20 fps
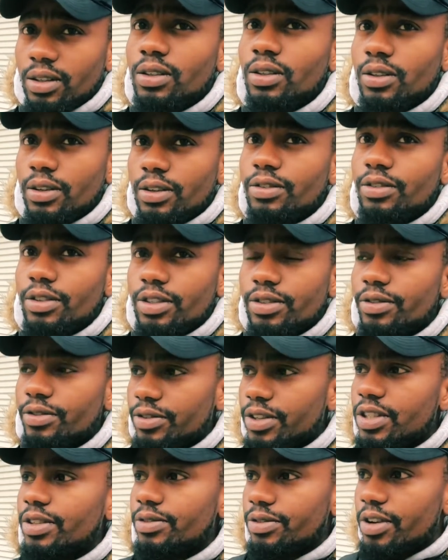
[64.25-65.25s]

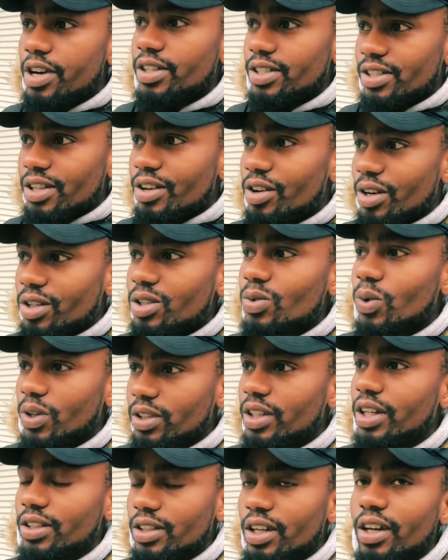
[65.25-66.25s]
If it's a very serious
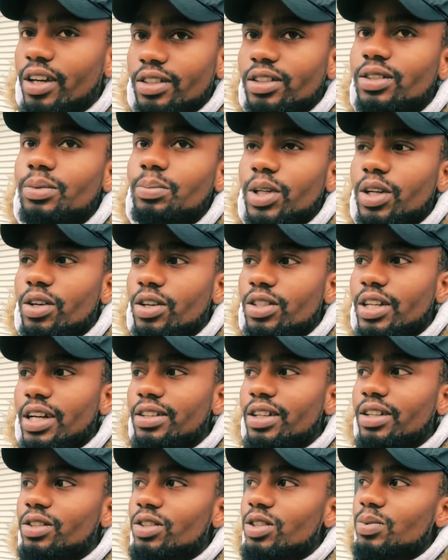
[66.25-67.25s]
one, then yes, because I
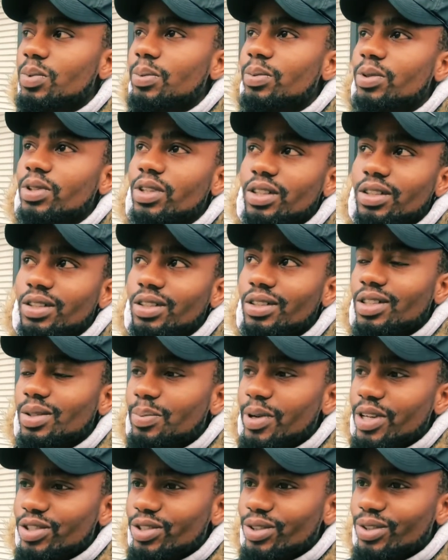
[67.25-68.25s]
think those people, they need a
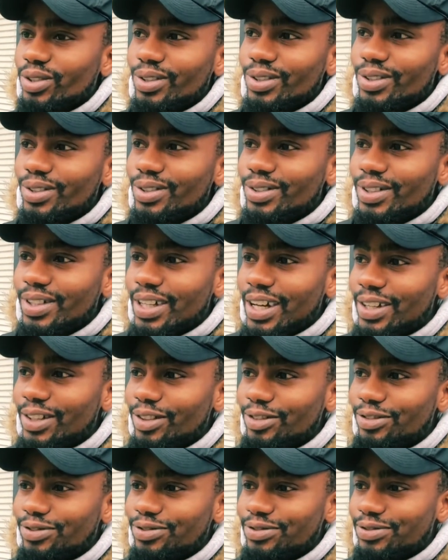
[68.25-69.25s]
special kind
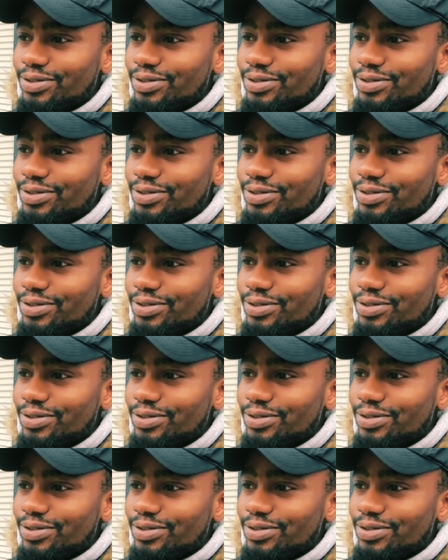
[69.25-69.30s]
of,